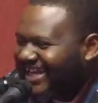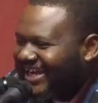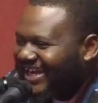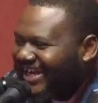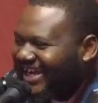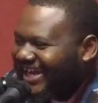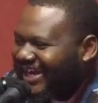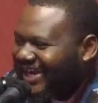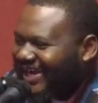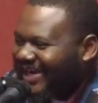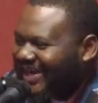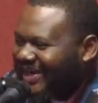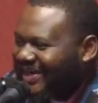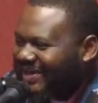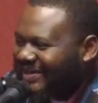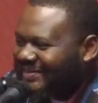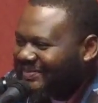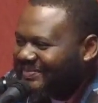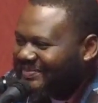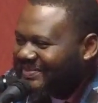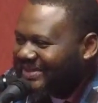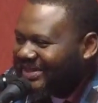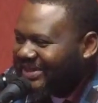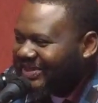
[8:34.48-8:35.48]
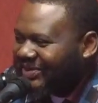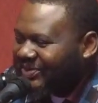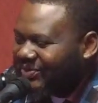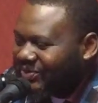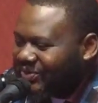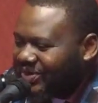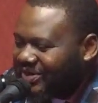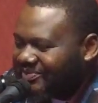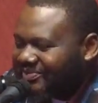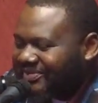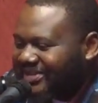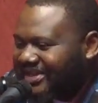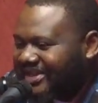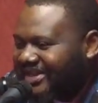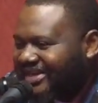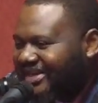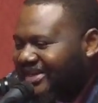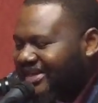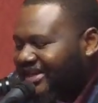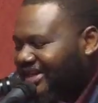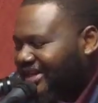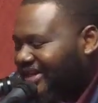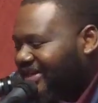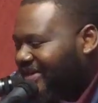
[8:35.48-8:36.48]
I grew up
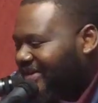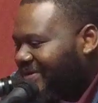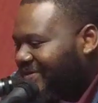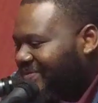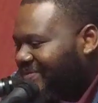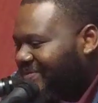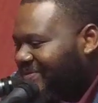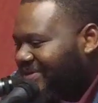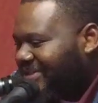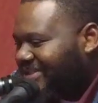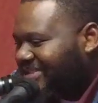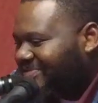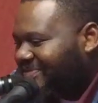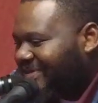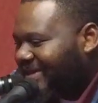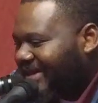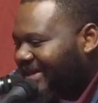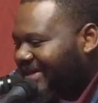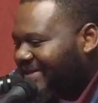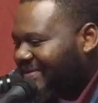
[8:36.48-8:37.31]
there, raised by.